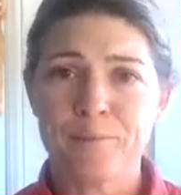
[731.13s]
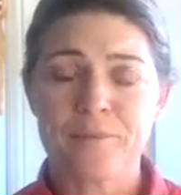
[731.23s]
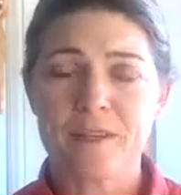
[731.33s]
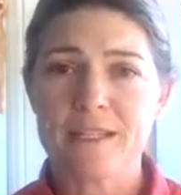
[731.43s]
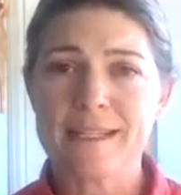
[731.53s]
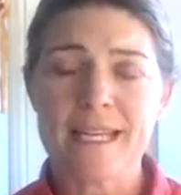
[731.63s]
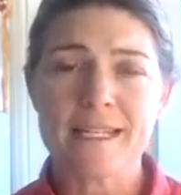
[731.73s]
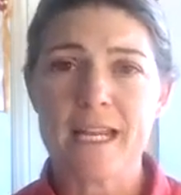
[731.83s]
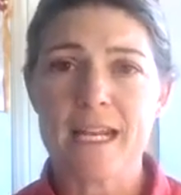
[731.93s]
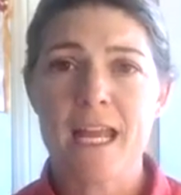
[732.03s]

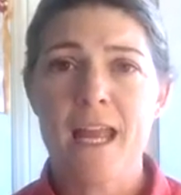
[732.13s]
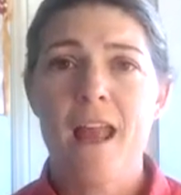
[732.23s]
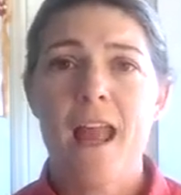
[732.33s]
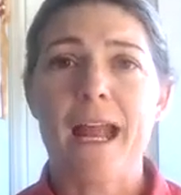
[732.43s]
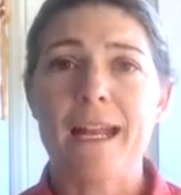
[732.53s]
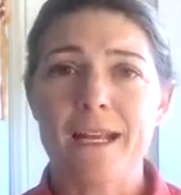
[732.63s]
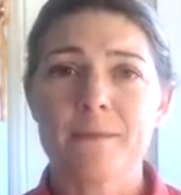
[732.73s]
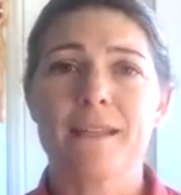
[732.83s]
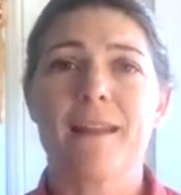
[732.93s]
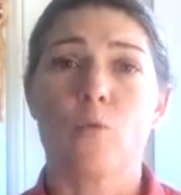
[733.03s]
season and he comes
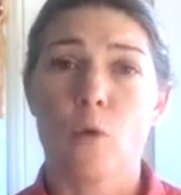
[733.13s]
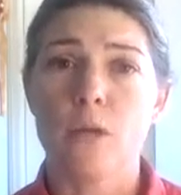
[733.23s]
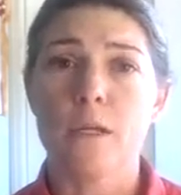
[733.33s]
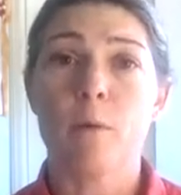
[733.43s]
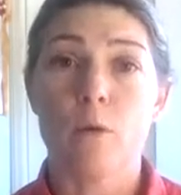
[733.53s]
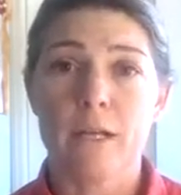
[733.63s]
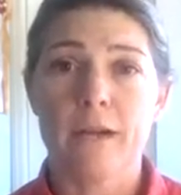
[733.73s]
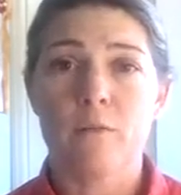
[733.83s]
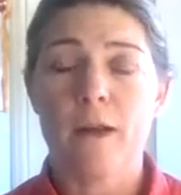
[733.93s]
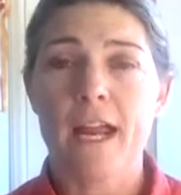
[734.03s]
in like
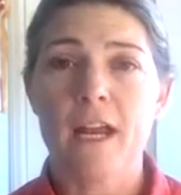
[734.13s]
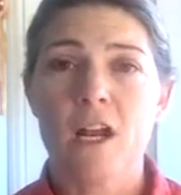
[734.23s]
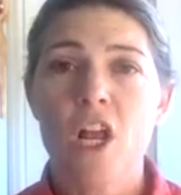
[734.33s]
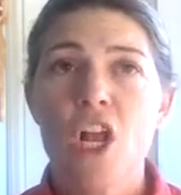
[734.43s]
roly-poly, right?